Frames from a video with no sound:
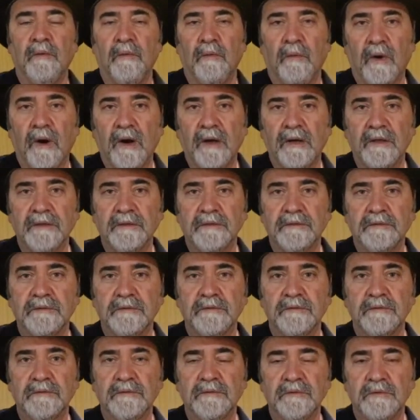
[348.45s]
1,
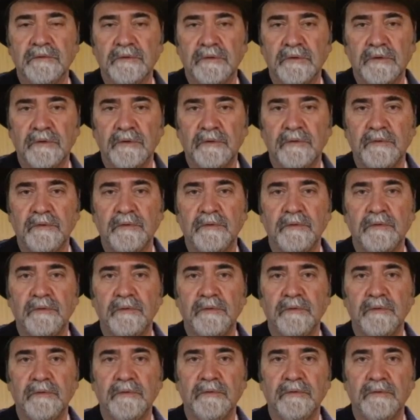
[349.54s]
2,
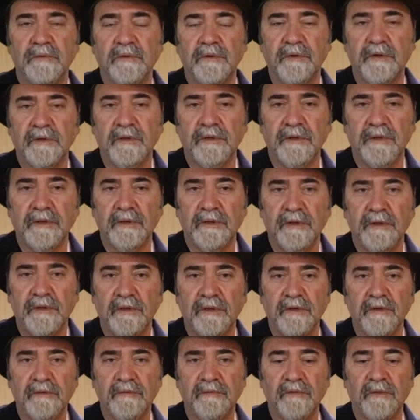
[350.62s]
3,
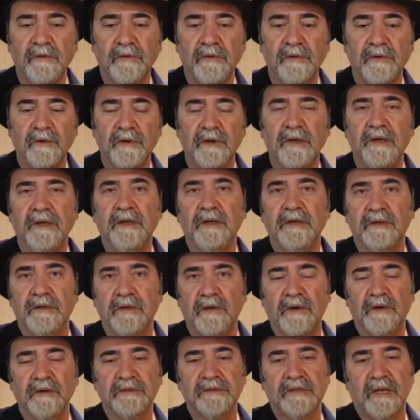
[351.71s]
4.
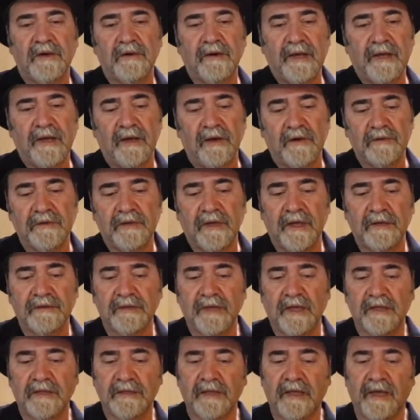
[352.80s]
Notice how I held out
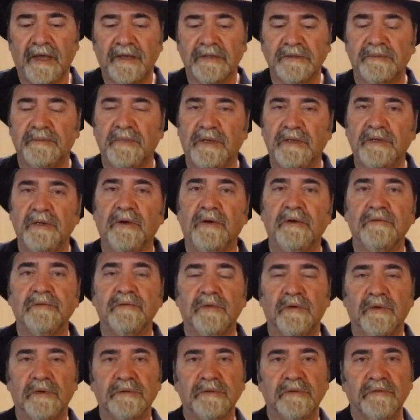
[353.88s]
that last B note
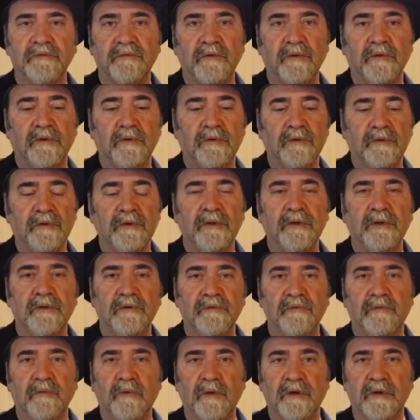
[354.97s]
for its full
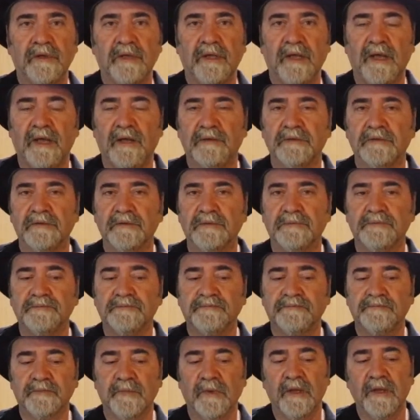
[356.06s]
4 counts.
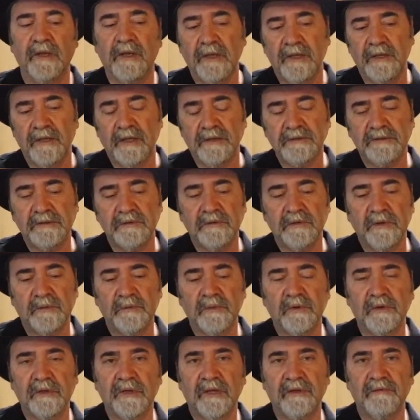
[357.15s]
Let's do
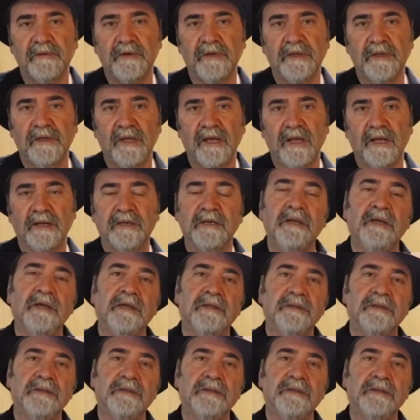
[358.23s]
number 11 again.